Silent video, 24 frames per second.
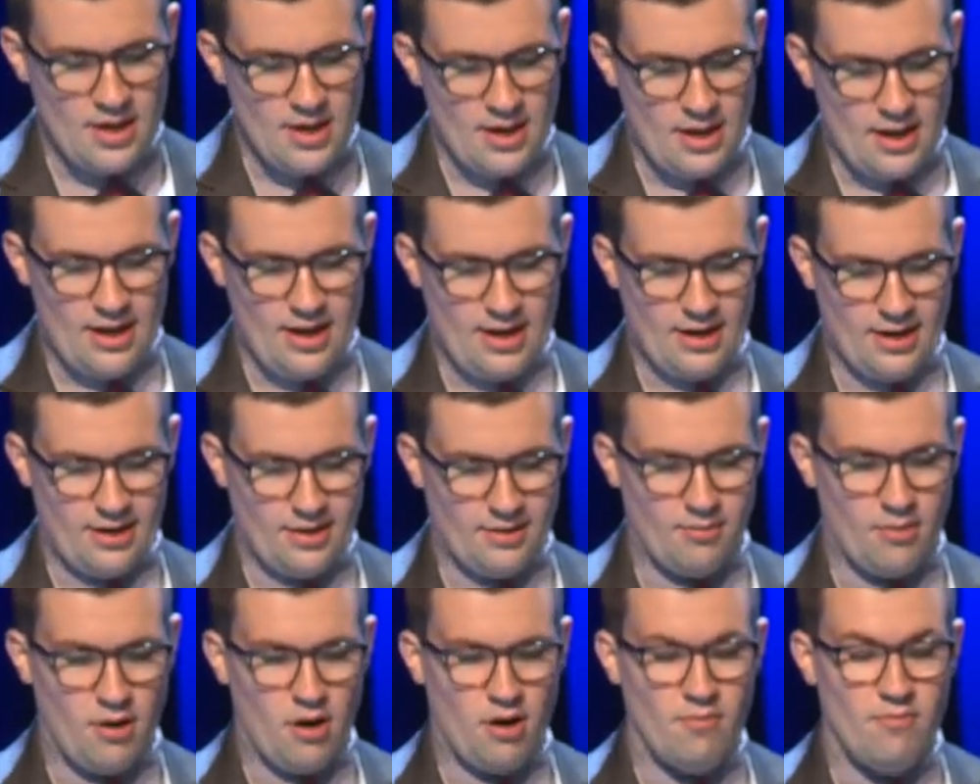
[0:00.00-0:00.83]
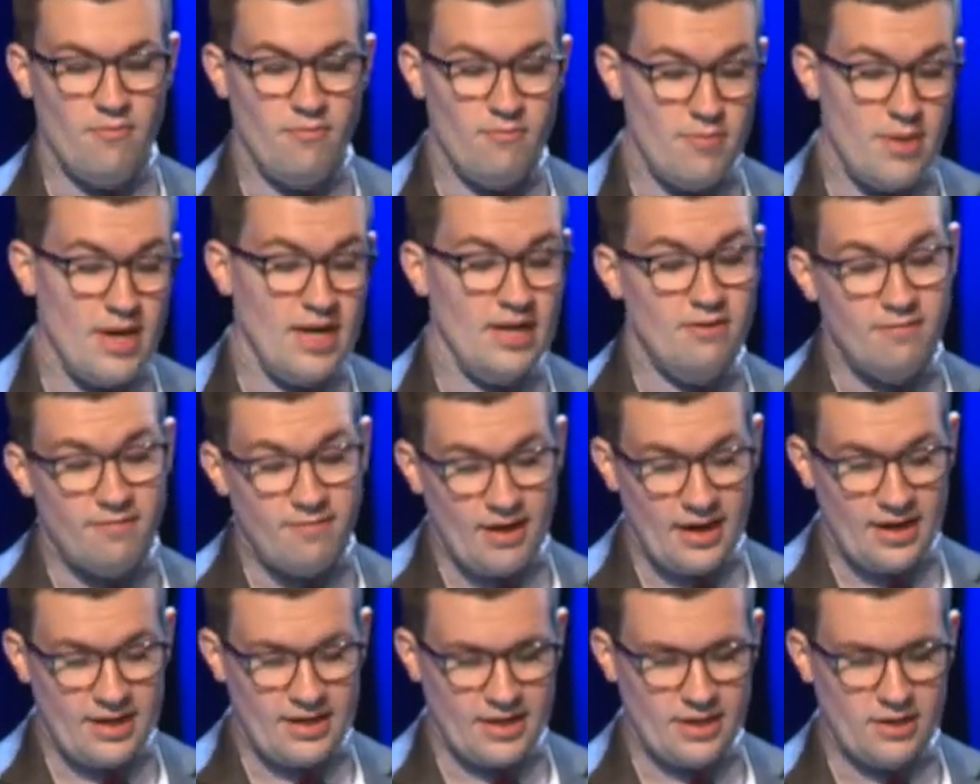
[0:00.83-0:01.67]
Our main
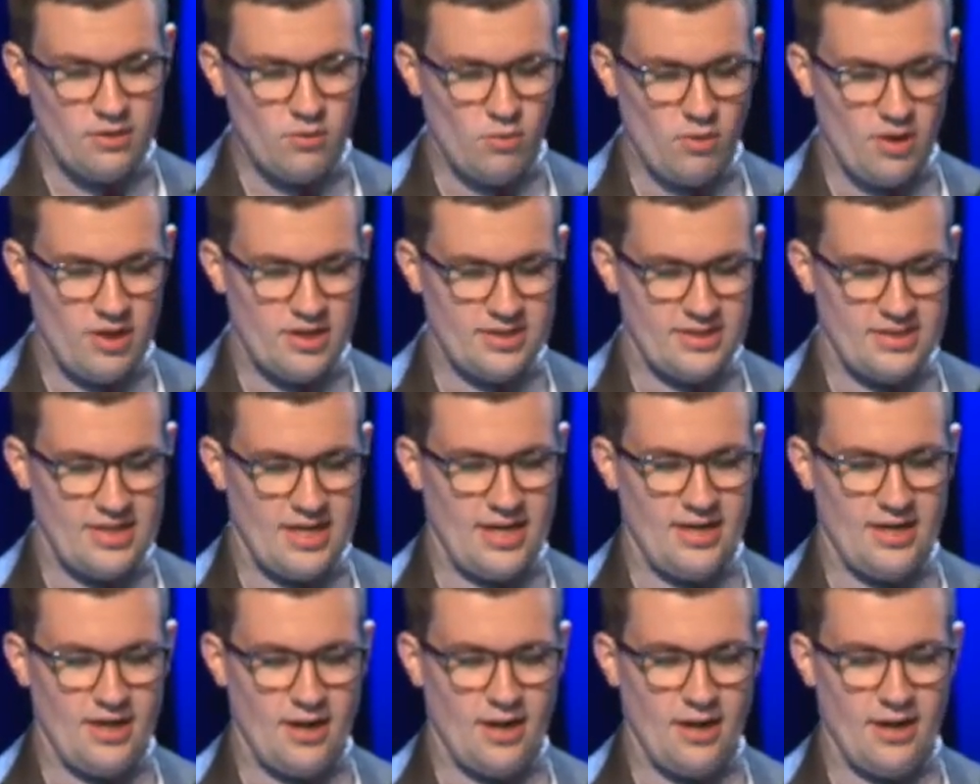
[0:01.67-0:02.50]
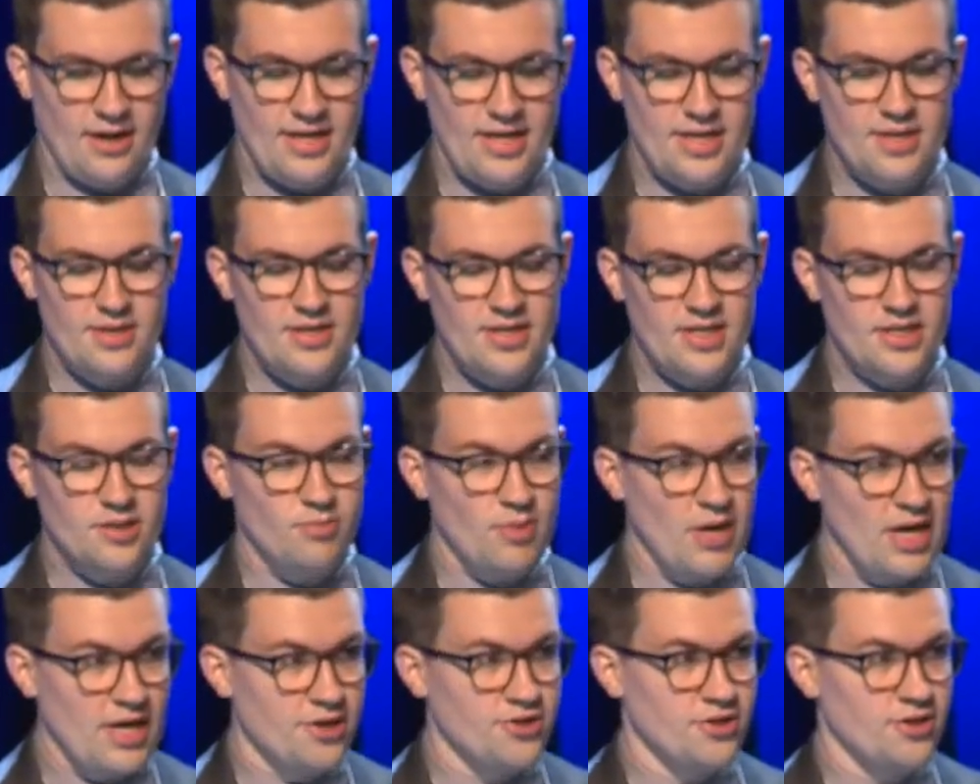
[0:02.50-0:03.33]
finding was that in these
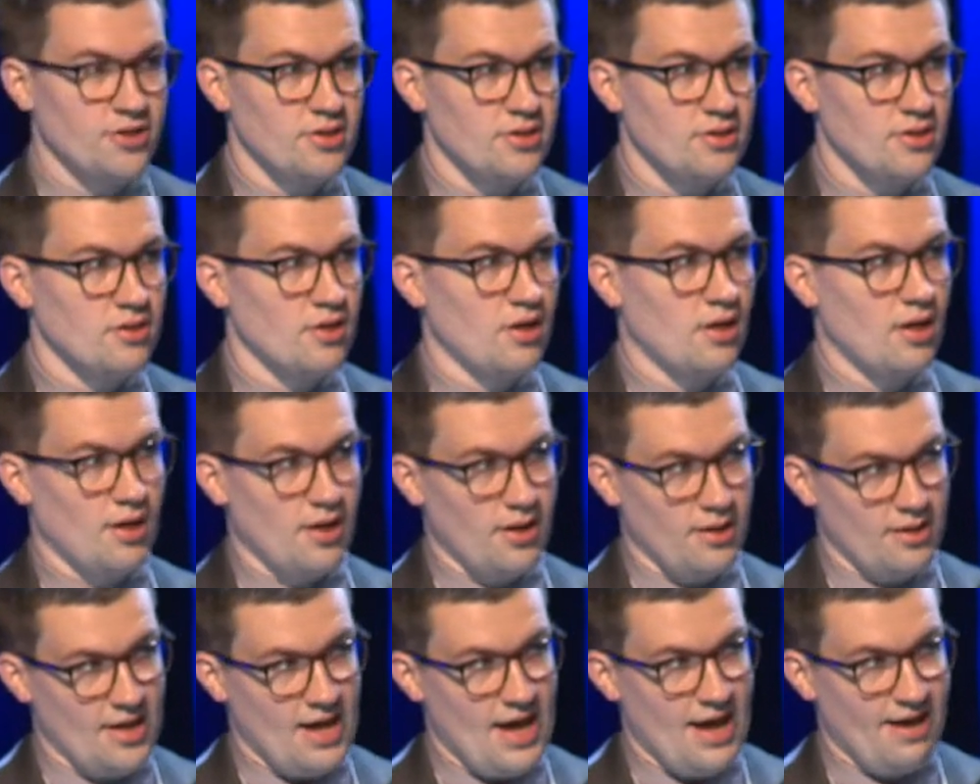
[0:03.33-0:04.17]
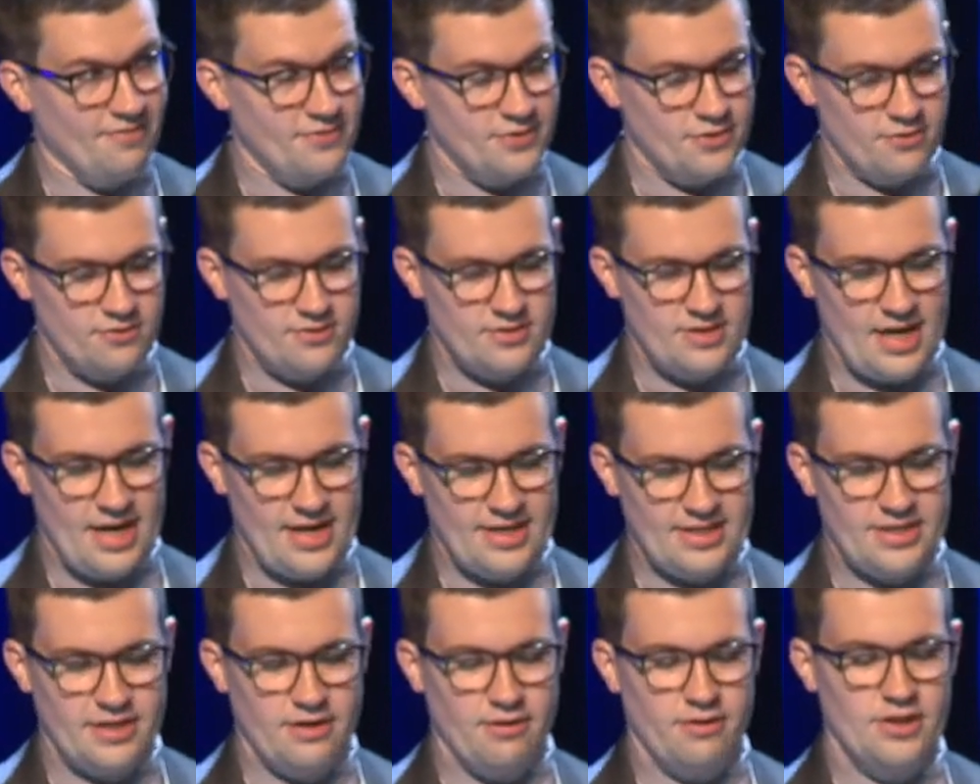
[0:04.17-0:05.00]
patients, after
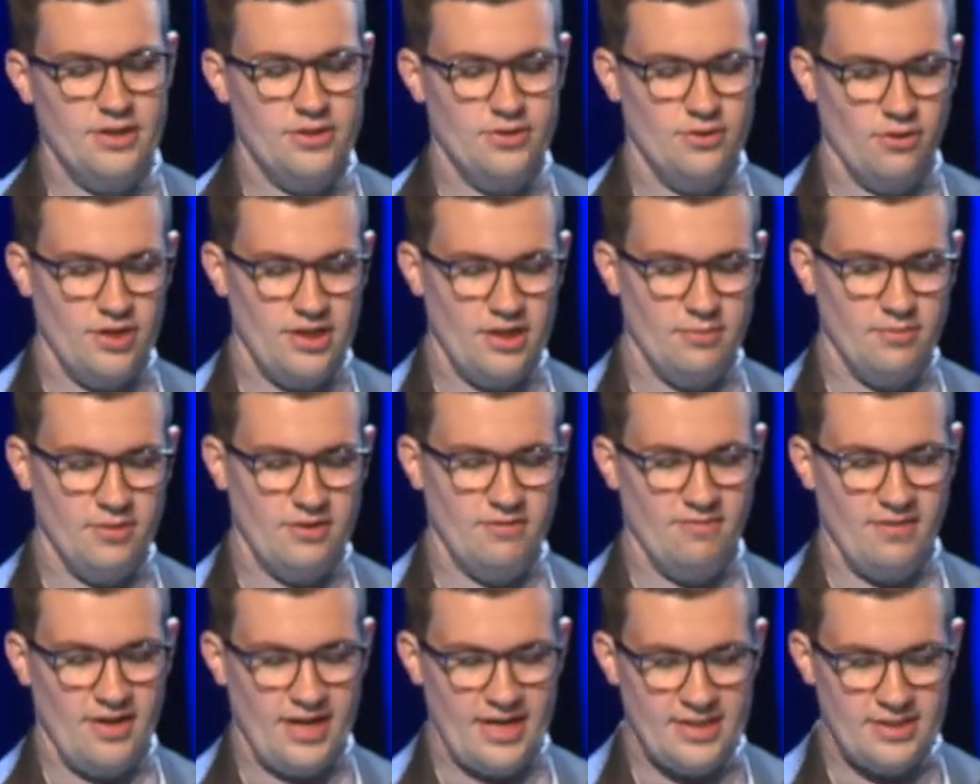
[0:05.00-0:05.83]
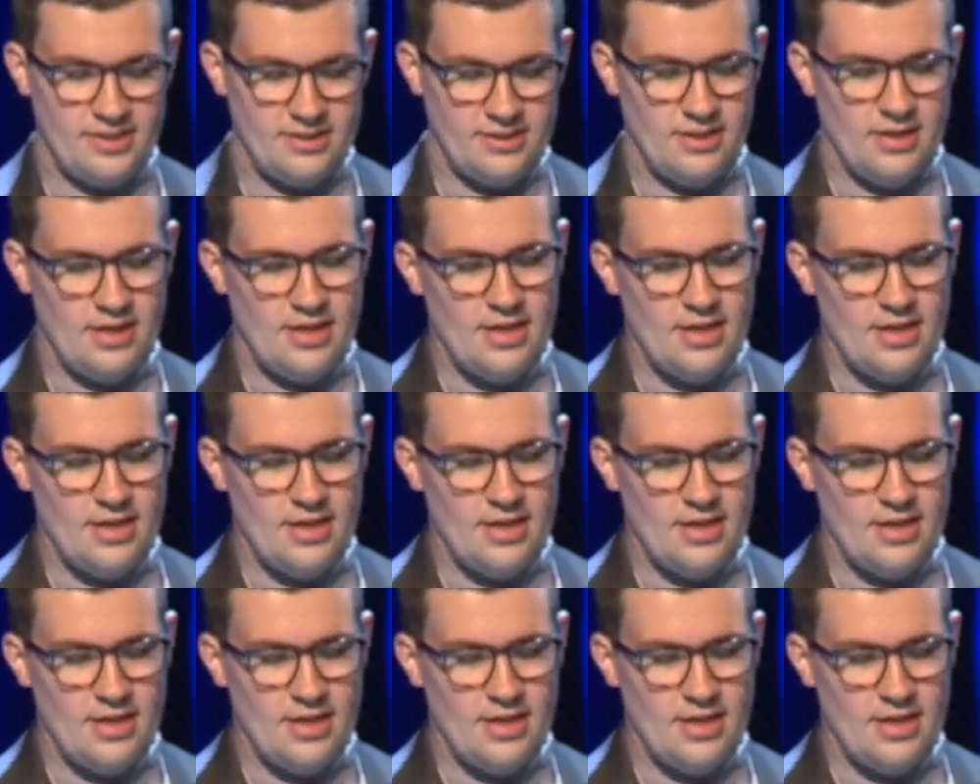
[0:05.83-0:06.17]
dietary sodium advice,